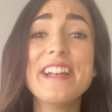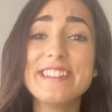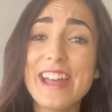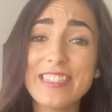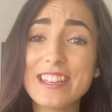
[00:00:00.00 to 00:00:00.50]

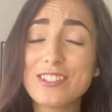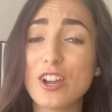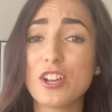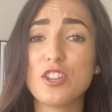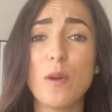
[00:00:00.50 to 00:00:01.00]
Nothing
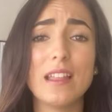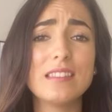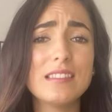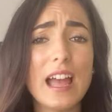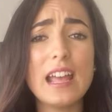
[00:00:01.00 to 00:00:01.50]
dark. You want
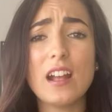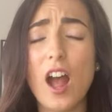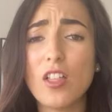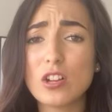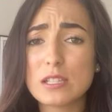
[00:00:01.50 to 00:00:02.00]
light
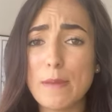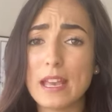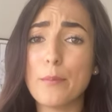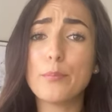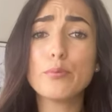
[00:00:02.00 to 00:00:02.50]
colors,
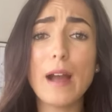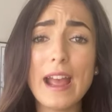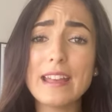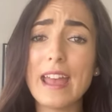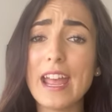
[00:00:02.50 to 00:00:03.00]
make it
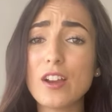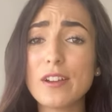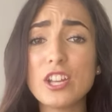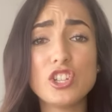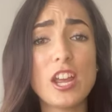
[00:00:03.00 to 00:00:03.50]
bright,
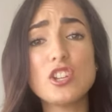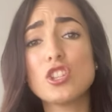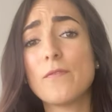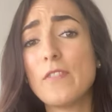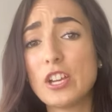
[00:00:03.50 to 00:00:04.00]
airy, change
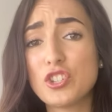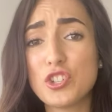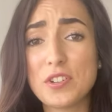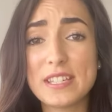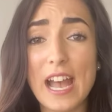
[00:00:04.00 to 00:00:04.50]
the
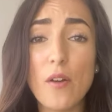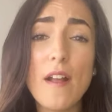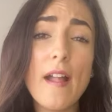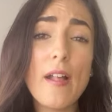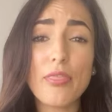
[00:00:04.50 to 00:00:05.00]
fixtures out,
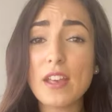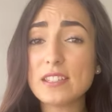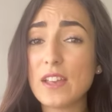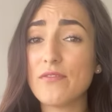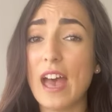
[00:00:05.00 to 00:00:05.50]

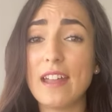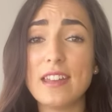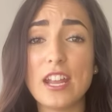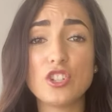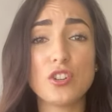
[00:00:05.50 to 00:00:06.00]
things of that
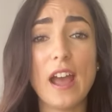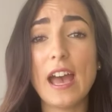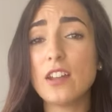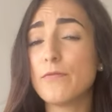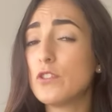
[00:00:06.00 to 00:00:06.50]
nature.
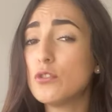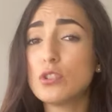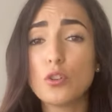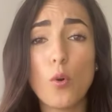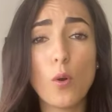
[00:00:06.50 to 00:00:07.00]
Add a few
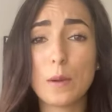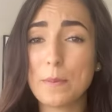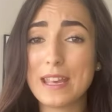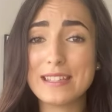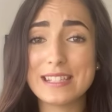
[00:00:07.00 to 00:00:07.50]
decor
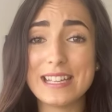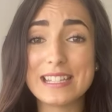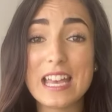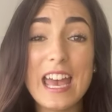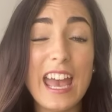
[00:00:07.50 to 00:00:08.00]
pieces,
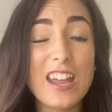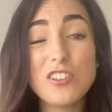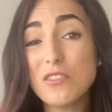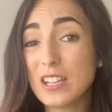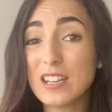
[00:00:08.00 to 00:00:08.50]
and
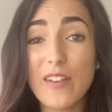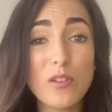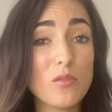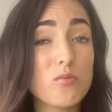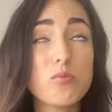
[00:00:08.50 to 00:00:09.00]
you can give
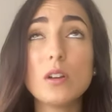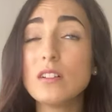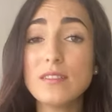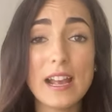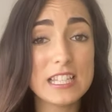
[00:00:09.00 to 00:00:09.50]
it a
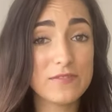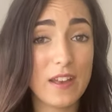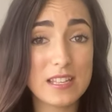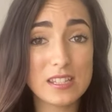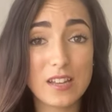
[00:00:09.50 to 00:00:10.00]
real nice
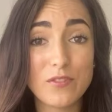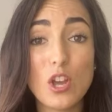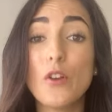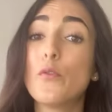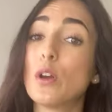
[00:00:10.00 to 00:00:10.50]
facelift
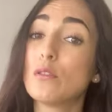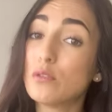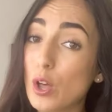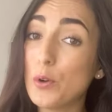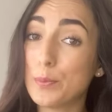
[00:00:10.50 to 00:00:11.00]
for a
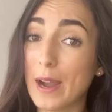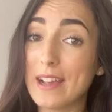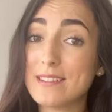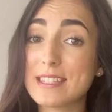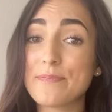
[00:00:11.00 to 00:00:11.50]
low
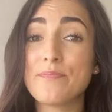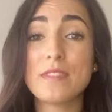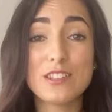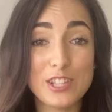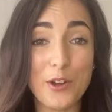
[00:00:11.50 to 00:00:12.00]
price.
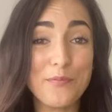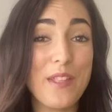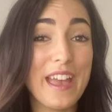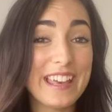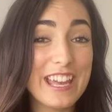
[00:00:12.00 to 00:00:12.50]
So,
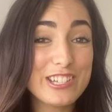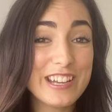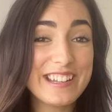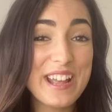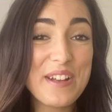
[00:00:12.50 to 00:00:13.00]

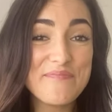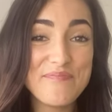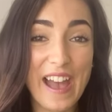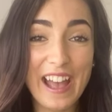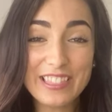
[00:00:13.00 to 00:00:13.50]
kitchen,
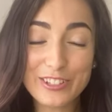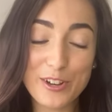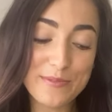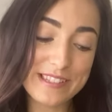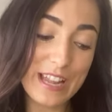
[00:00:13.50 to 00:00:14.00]

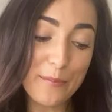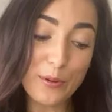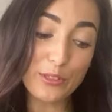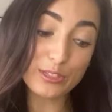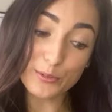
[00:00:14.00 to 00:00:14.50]
bathrooms,
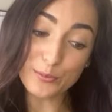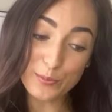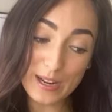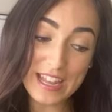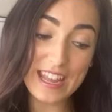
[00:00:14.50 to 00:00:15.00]
number
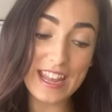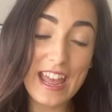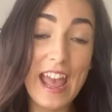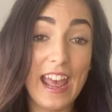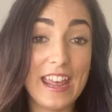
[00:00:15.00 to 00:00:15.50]
three,
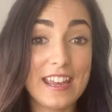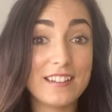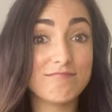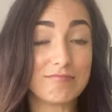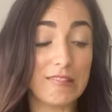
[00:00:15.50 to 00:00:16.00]

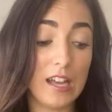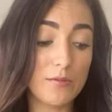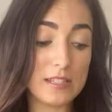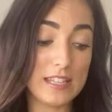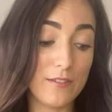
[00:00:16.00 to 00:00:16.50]
and I
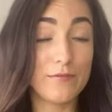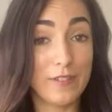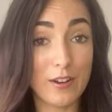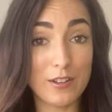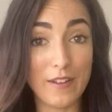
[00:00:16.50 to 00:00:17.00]
would say
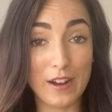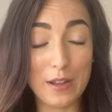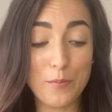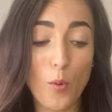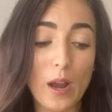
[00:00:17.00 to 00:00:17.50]
very
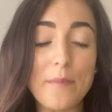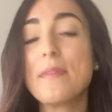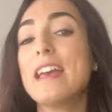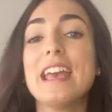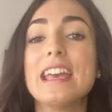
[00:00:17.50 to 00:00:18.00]
important,
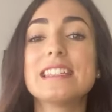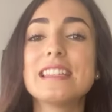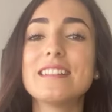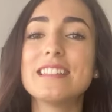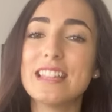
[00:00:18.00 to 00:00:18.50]
is
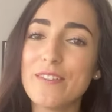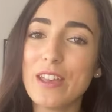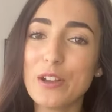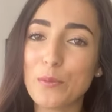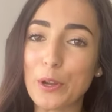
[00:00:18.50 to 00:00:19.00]
the
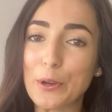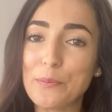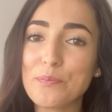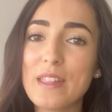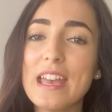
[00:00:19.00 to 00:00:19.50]
living
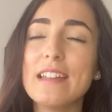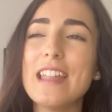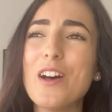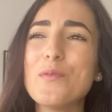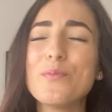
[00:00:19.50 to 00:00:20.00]
room.
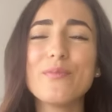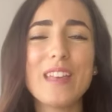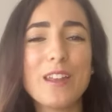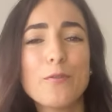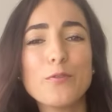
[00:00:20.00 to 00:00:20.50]
Now,
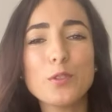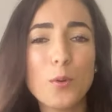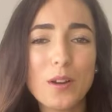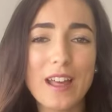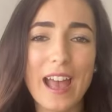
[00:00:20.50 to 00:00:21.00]
in
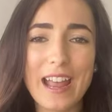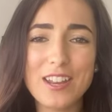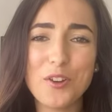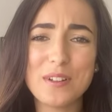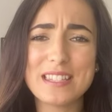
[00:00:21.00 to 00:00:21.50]
Florida, I
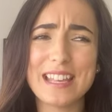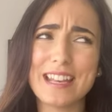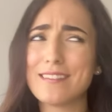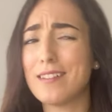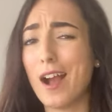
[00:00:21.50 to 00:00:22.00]
know it's
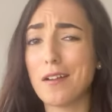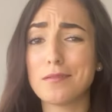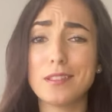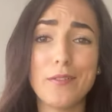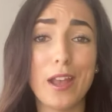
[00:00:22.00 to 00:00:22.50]
like
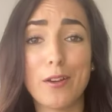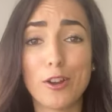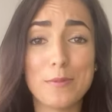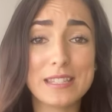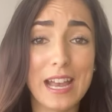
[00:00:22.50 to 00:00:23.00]
our living
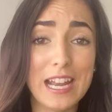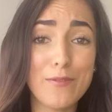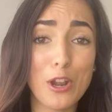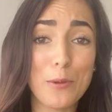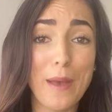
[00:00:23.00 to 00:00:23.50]
room is kind
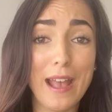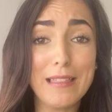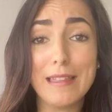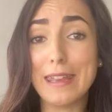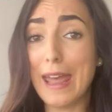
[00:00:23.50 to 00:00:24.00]
of on our back
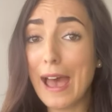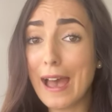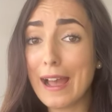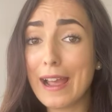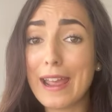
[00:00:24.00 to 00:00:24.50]

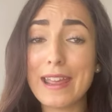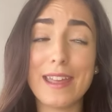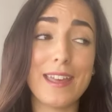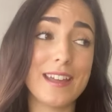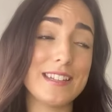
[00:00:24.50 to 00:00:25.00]

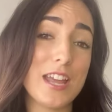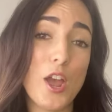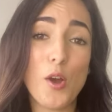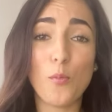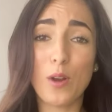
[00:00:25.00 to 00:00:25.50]
lanai, and
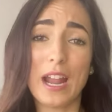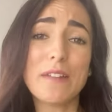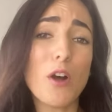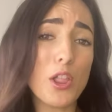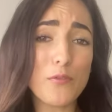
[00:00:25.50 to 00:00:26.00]
we're kind
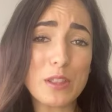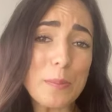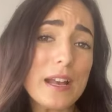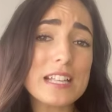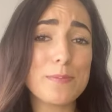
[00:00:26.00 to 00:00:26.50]
of all over the
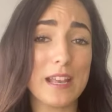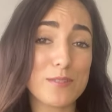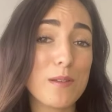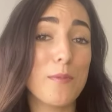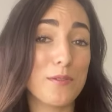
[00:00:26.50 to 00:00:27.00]
place
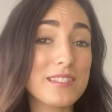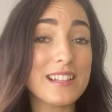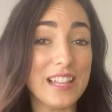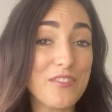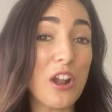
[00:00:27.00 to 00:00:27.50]
because we mostly
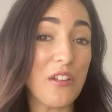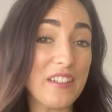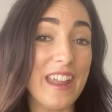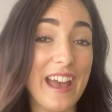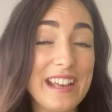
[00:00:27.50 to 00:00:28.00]
live in our
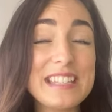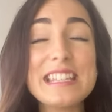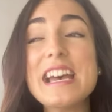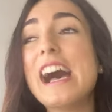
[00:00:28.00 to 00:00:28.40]
lanais.